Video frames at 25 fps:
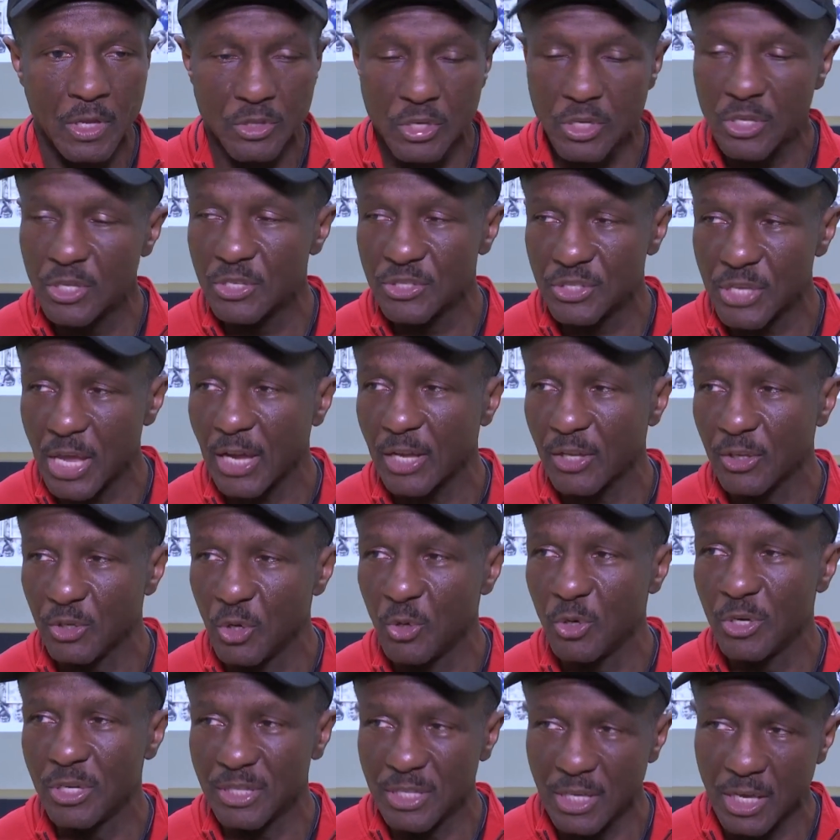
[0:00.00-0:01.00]
to the second
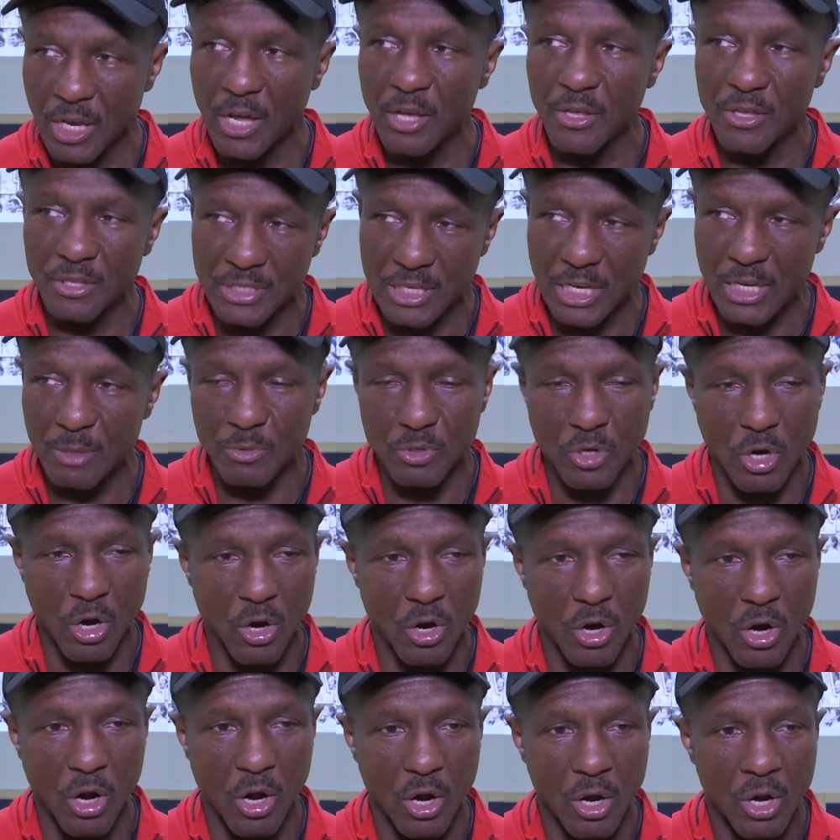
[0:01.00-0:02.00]
unit that other teams
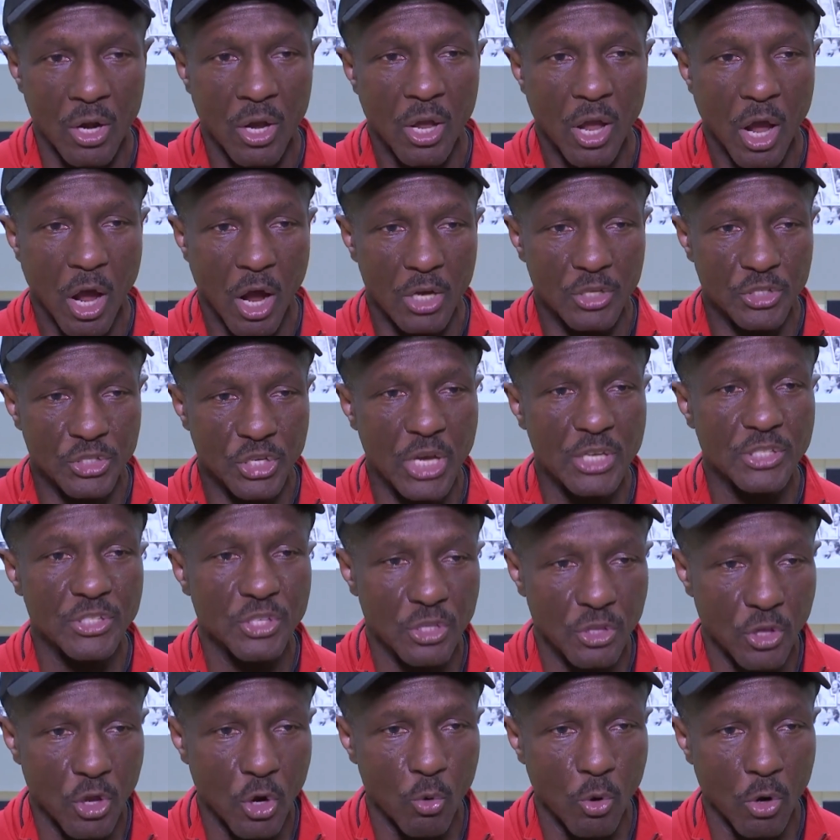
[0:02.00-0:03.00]
are
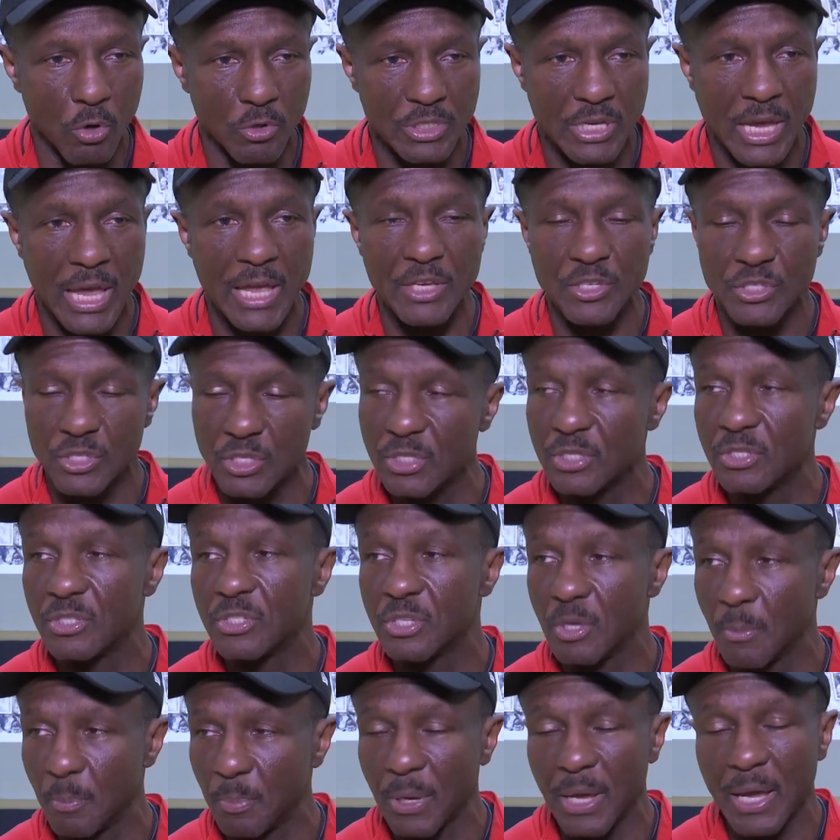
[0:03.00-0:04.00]
adjusting their
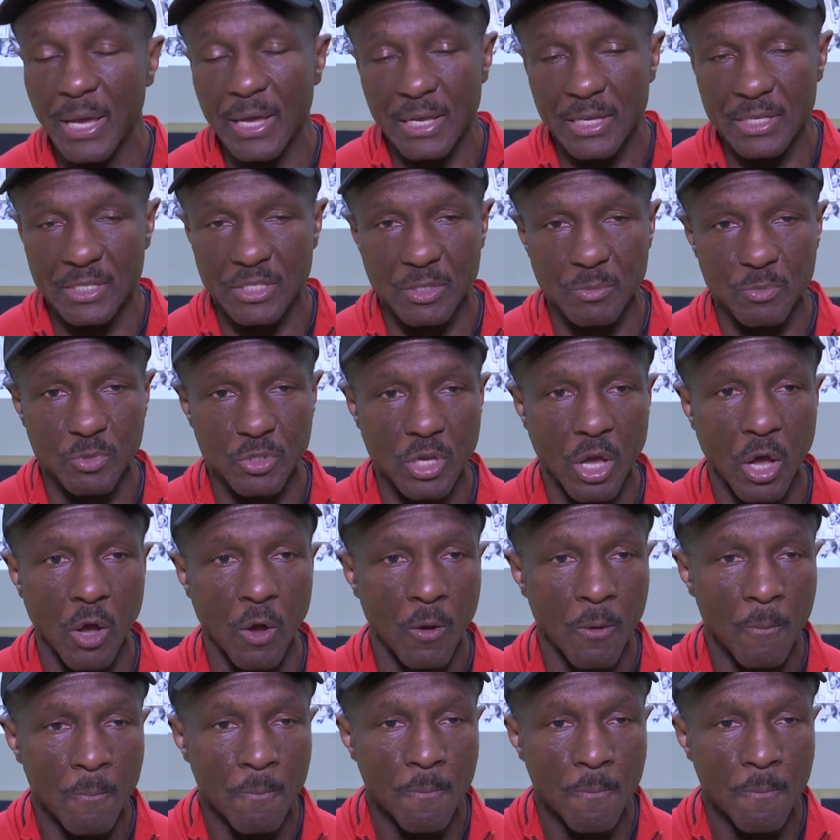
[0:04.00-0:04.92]
rotations to play against them. So